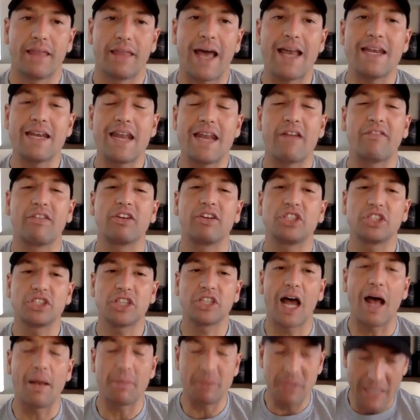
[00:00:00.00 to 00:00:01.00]
That never
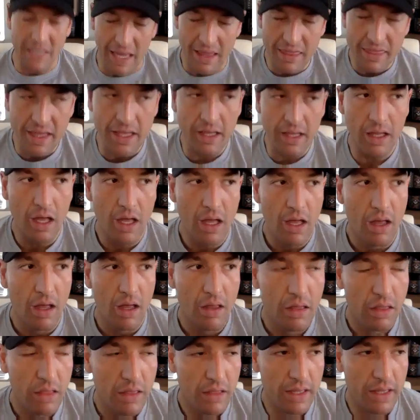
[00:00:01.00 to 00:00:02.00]
stops. And I think
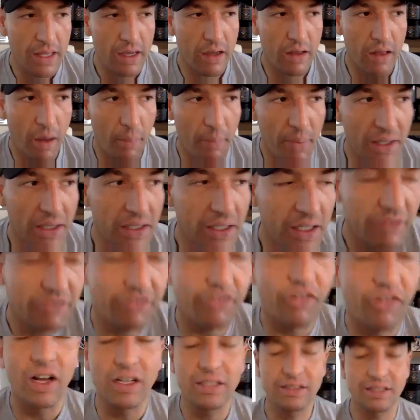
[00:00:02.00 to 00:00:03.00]
the ability
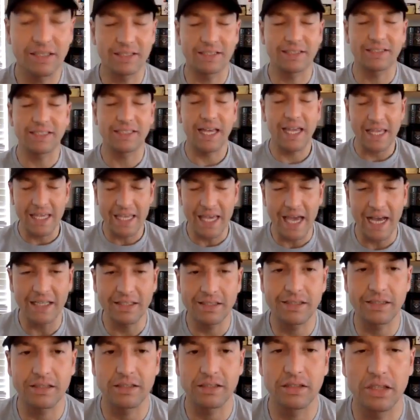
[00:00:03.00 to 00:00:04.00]
for us to say
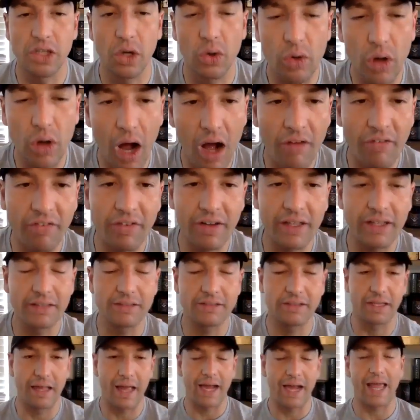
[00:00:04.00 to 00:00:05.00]
yes so confidently
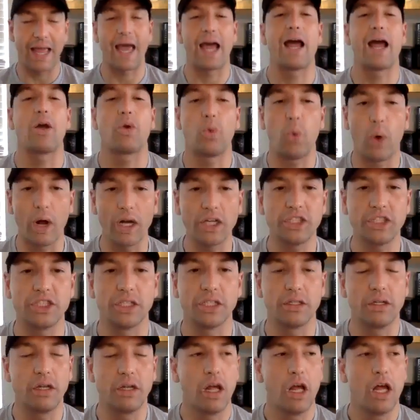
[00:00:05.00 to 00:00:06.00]
to that
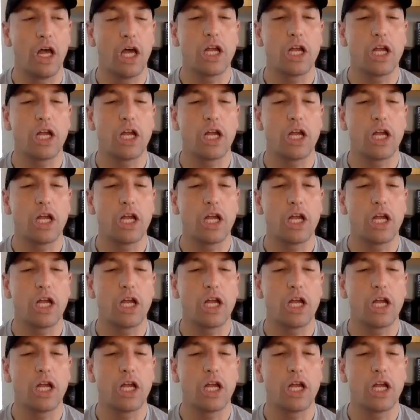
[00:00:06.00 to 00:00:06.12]
question